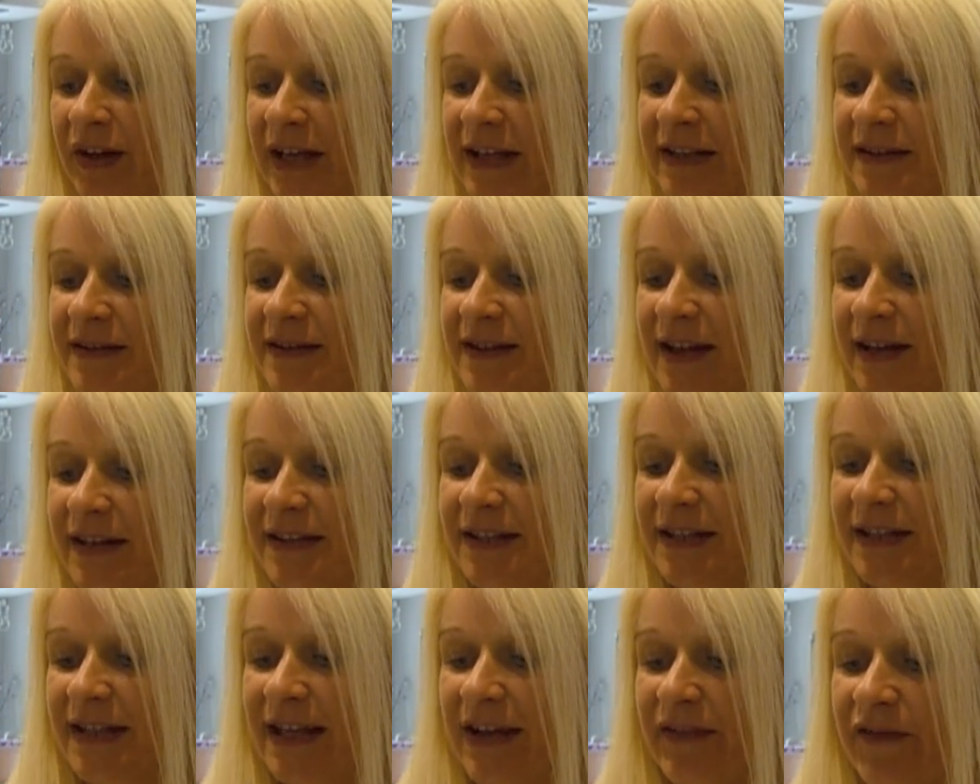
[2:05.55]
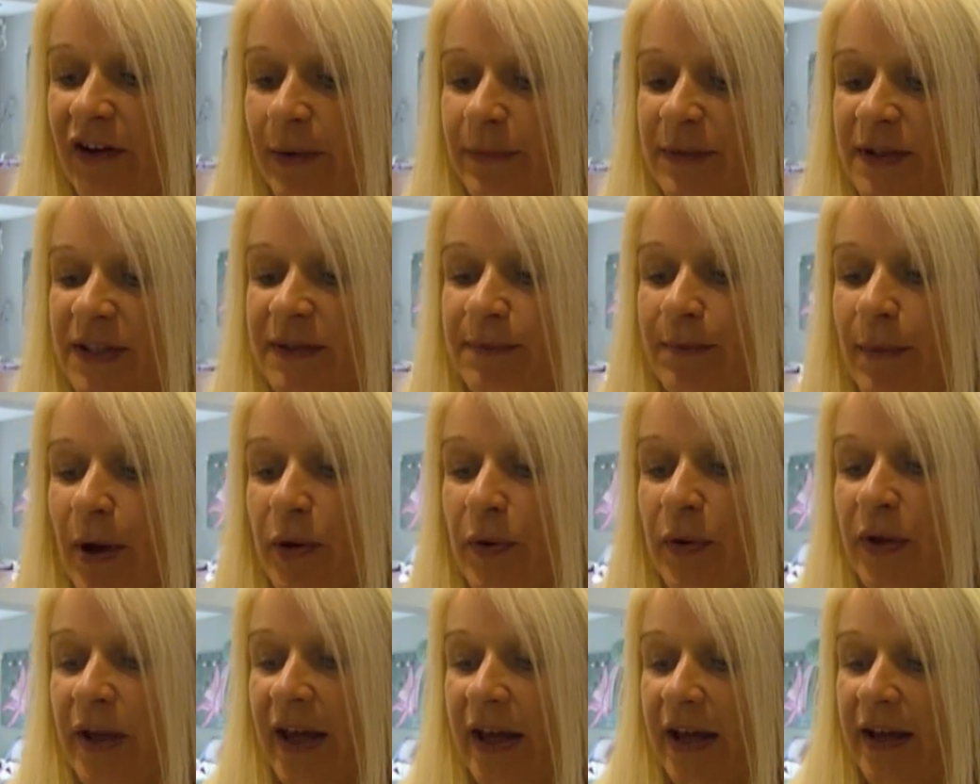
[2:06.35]
is that to give up
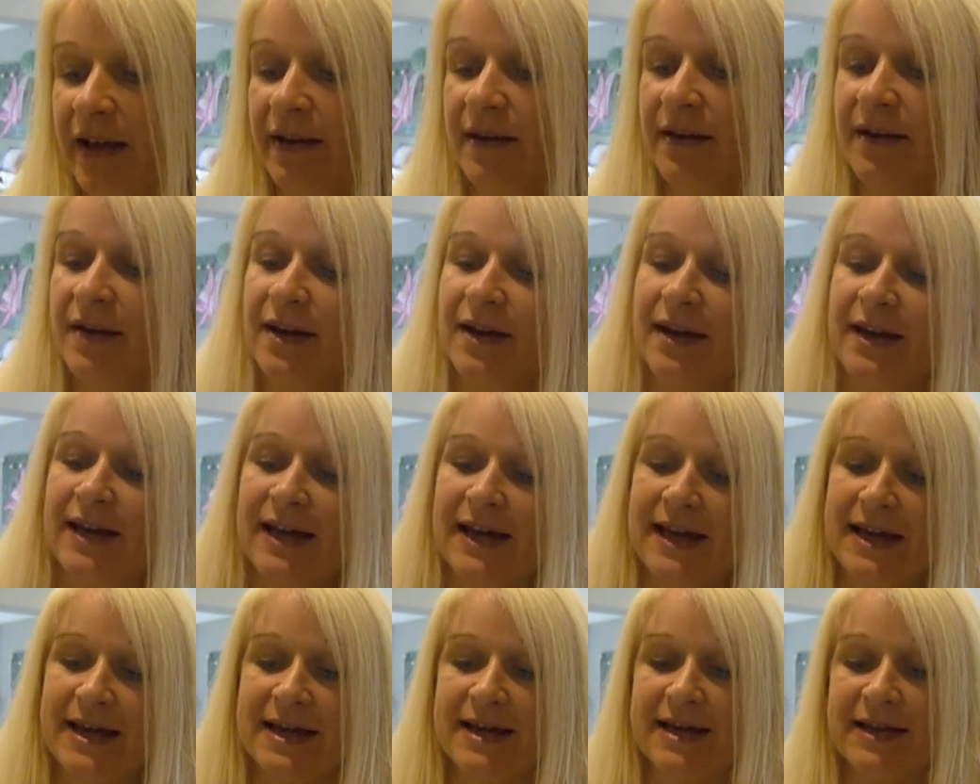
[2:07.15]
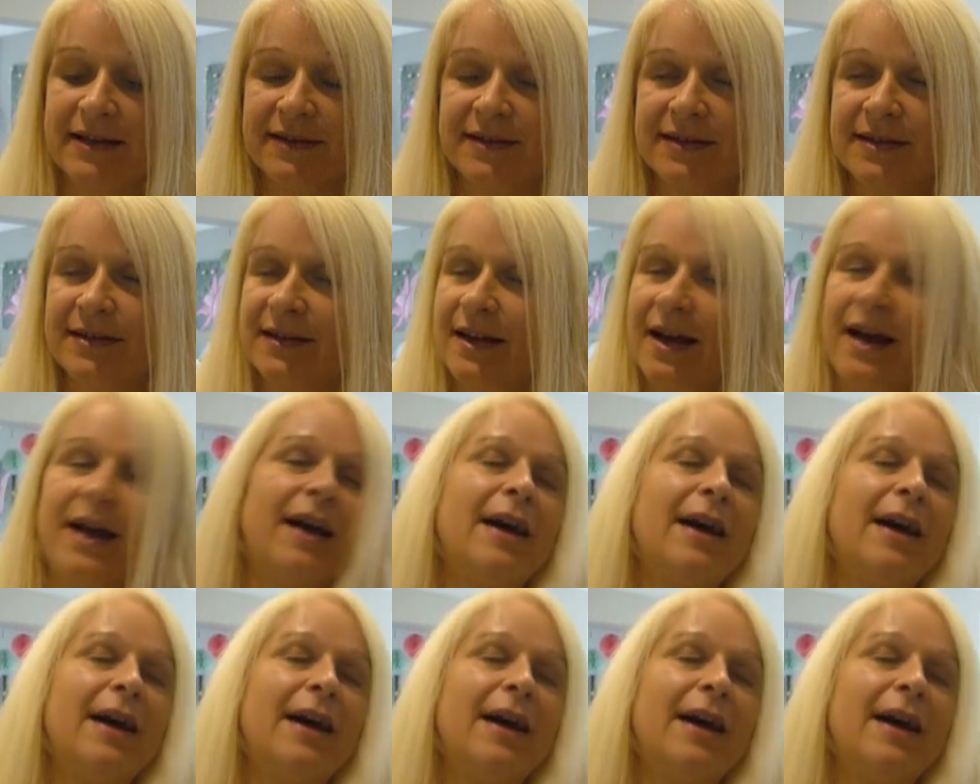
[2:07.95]
smoking is